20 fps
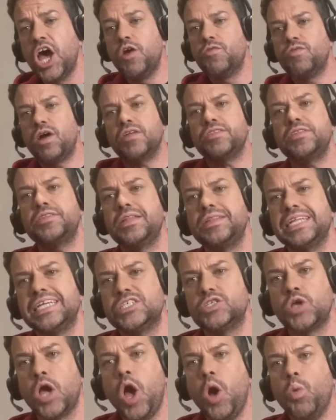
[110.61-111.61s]
rather than
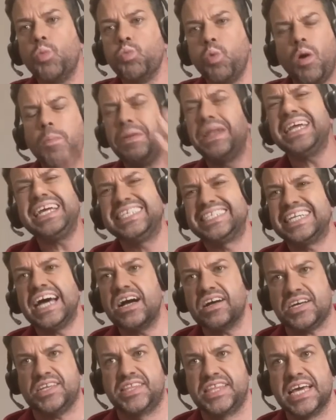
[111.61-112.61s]
this wobbly
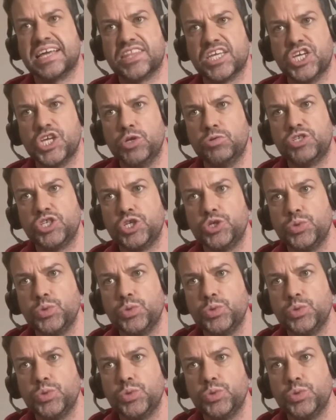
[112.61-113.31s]
duck thing that you do.